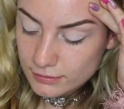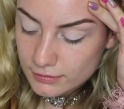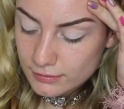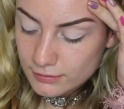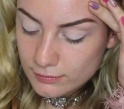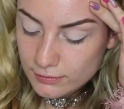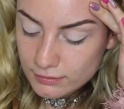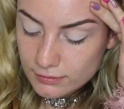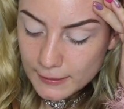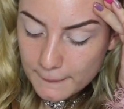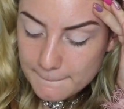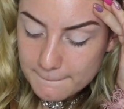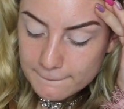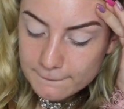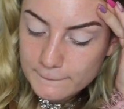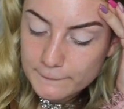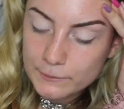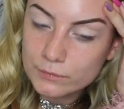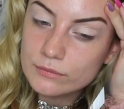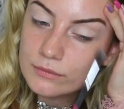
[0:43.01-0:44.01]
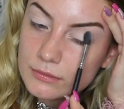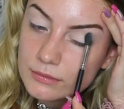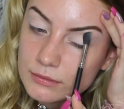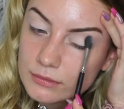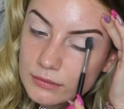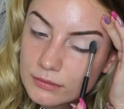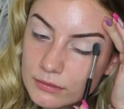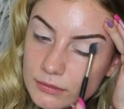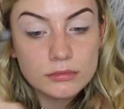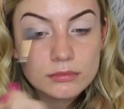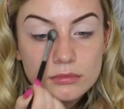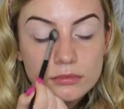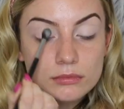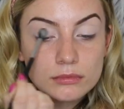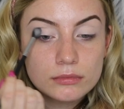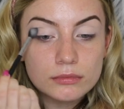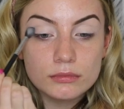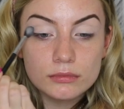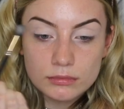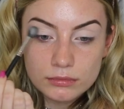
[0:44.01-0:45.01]
For this look, I'm going to be
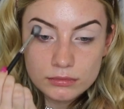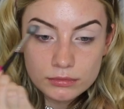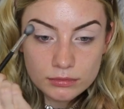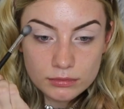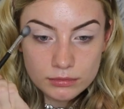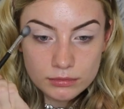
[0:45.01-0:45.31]
using the Venus